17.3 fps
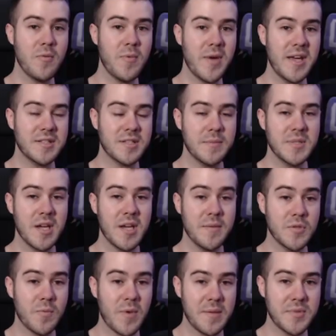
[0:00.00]
the way,
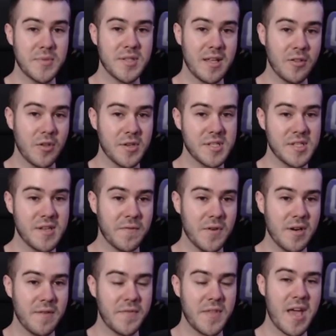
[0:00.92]
sometimes the website looks
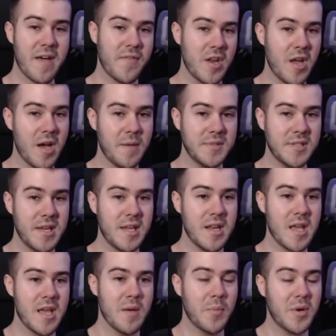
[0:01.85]
different if they have an
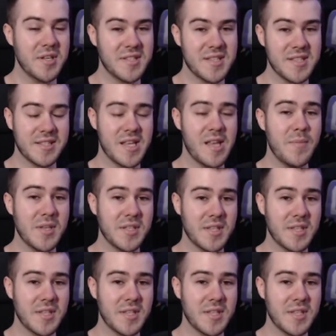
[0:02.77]
update, but it's the same